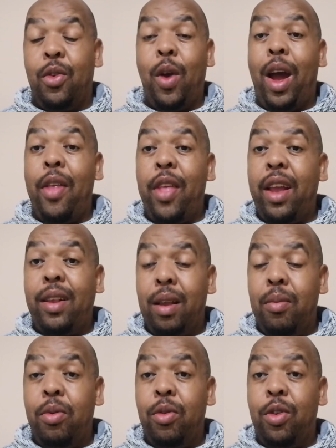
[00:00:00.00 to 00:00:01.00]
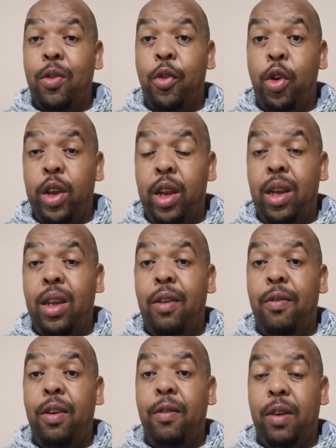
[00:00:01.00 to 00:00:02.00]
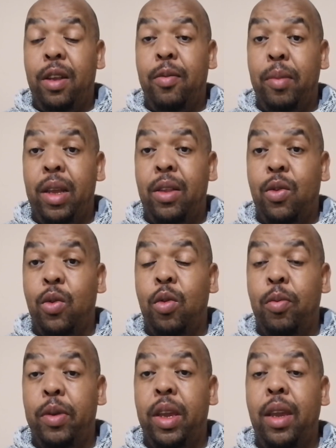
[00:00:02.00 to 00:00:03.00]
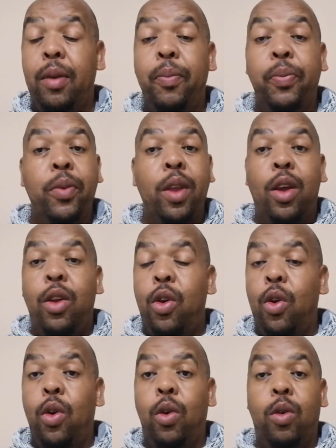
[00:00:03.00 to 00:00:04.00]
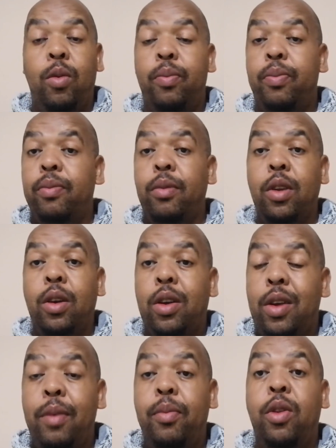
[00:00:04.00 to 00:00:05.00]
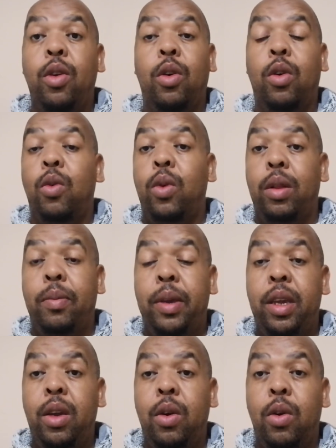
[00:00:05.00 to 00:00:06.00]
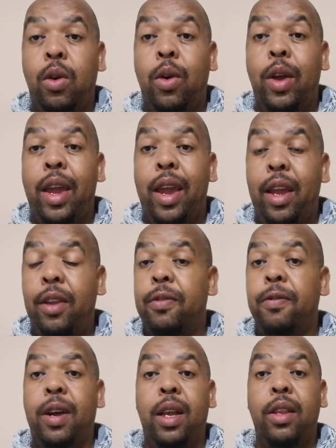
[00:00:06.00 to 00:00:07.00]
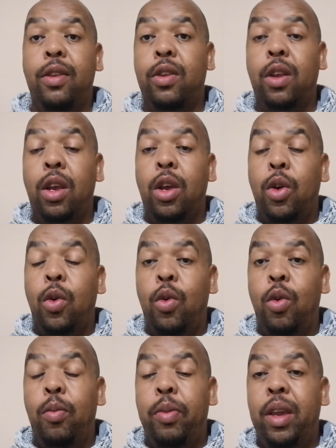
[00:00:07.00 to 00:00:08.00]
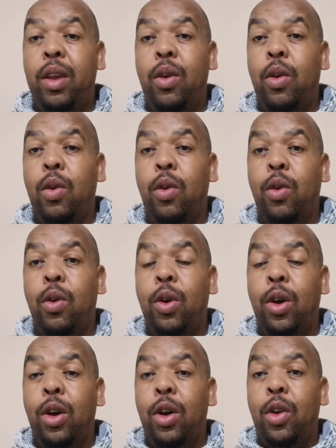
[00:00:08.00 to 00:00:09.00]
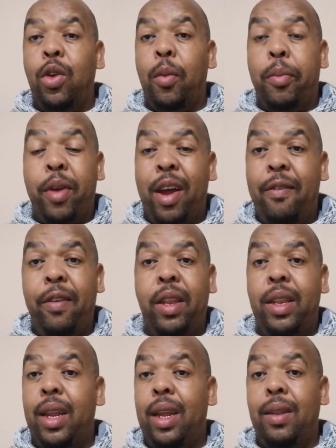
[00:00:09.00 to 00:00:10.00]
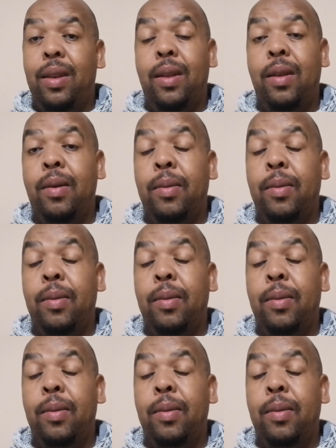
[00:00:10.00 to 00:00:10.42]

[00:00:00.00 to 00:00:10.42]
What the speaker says: So other examples of alternative investments will be your crypto, will be your hedge funds, will be your private debt.